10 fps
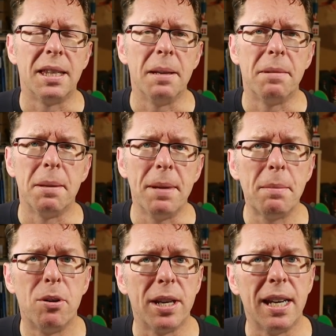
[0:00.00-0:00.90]
The
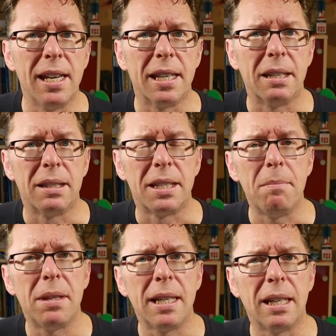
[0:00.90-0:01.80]
big point here that
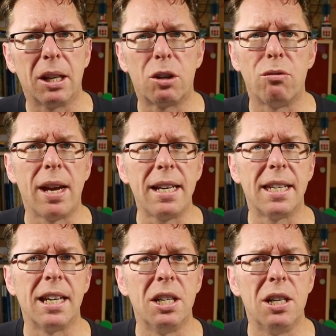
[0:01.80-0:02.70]
simply
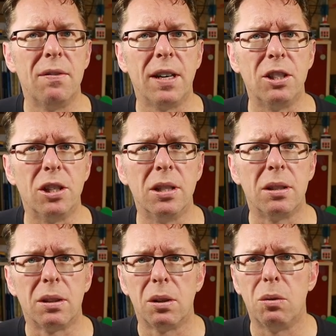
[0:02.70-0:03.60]
creating a nerve
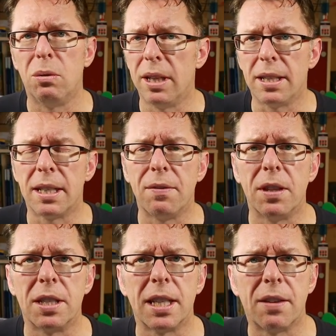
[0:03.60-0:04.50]
agent, or let's say
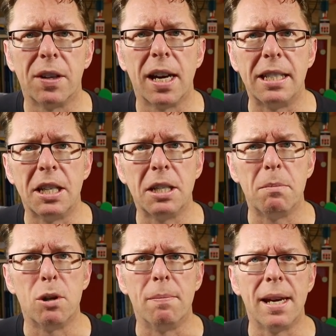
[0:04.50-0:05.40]
for the sake of it, a dirty
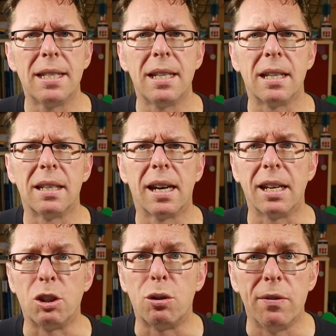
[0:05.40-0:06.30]
bomb, isn't
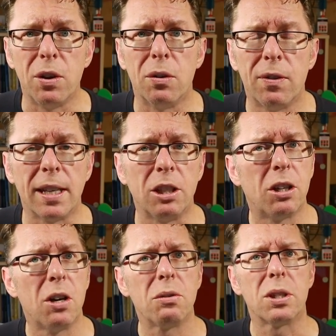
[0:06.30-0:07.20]
a trivial thing.
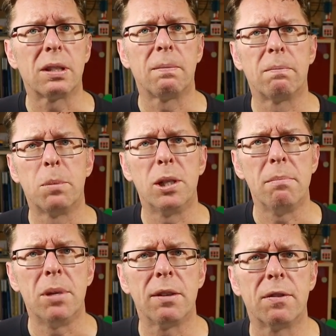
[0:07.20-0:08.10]
You can't just
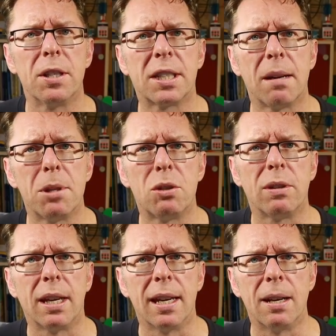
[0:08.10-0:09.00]
buy my first
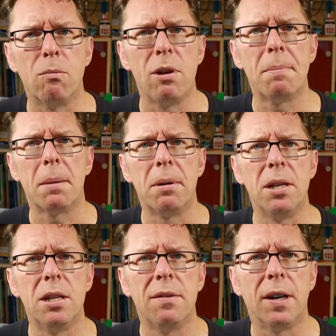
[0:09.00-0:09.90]
chemistry kit and whip up a
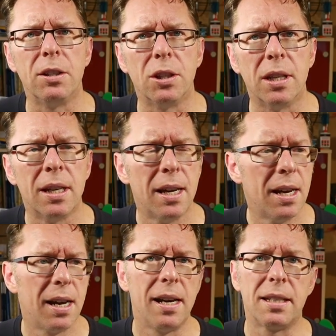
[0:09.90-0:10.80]
nerve agent.
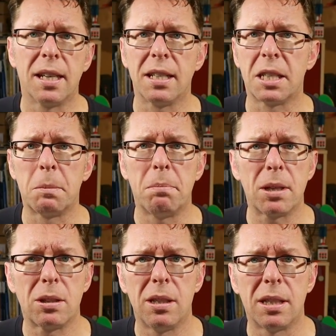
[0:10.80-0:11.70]
It takes
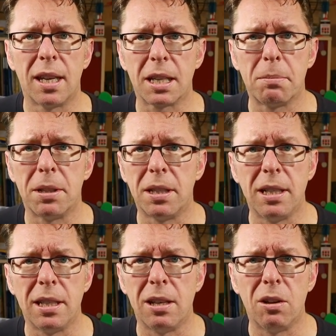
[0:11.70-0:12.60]
specialist
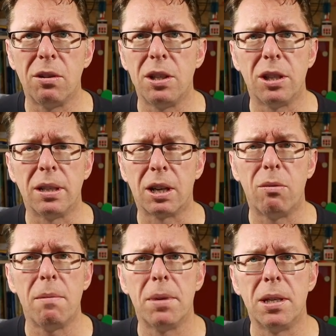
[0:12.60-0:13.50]
expertise and knowledge and
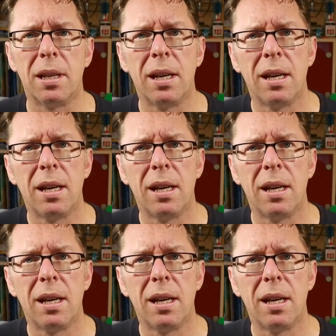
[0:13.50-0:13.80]
equipment.